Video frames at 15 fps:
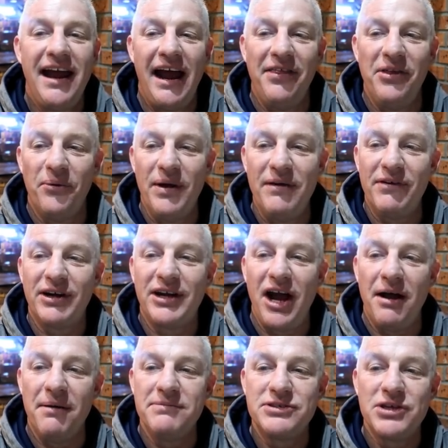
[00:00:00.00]
and the river
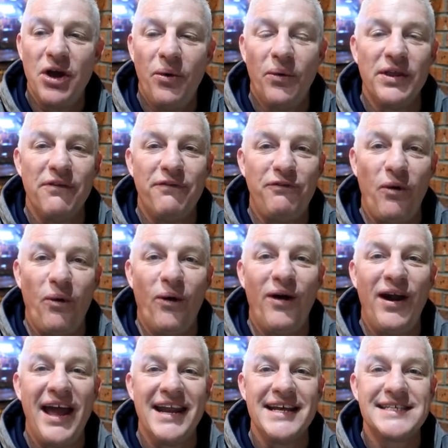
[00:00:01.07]
comes with a
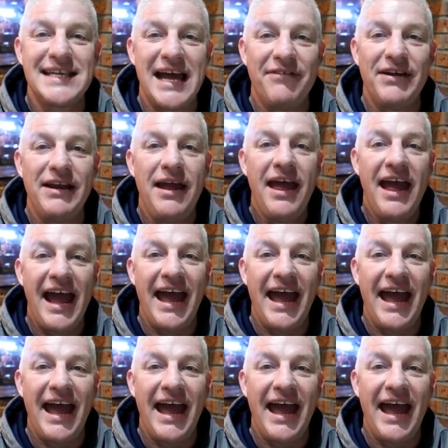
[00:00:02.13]
four and a seven,